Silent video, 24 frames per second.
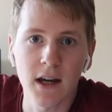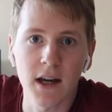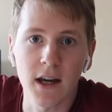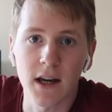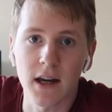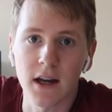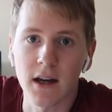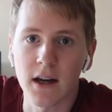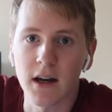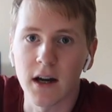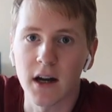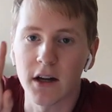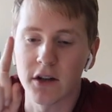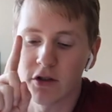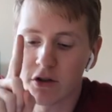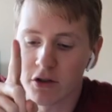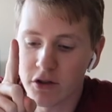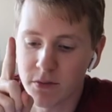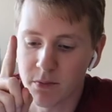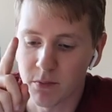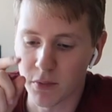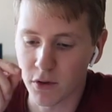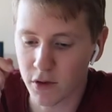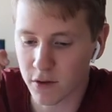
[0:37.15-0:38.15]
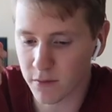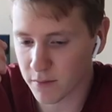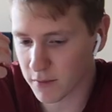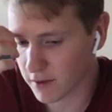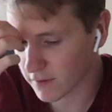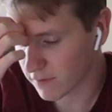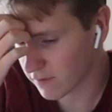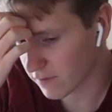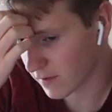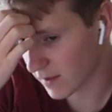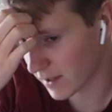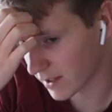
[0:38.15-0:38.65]
I just booked my
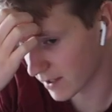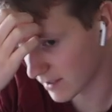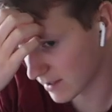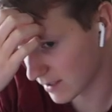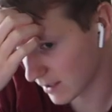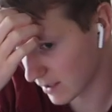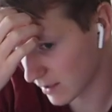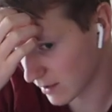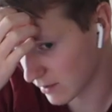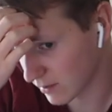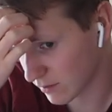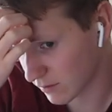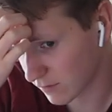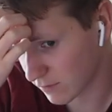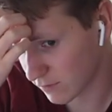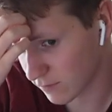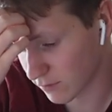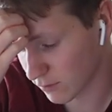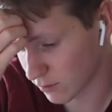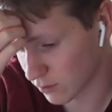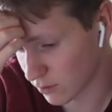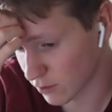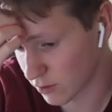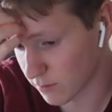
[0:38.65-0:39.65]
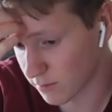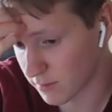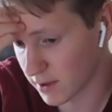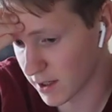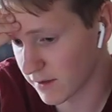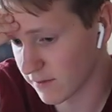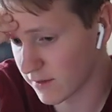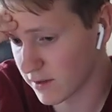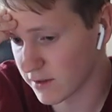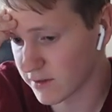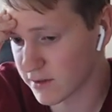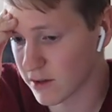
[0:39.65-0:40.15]
flight tickets for
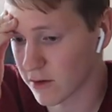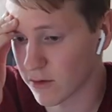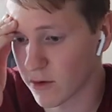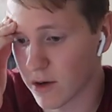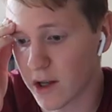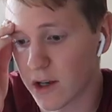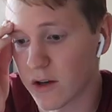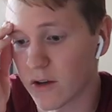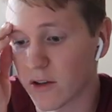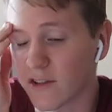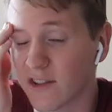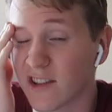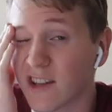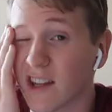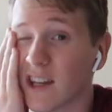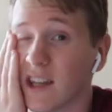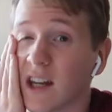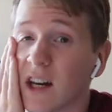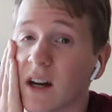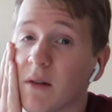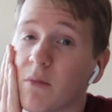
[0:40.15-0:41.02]
my visa run on Sunday.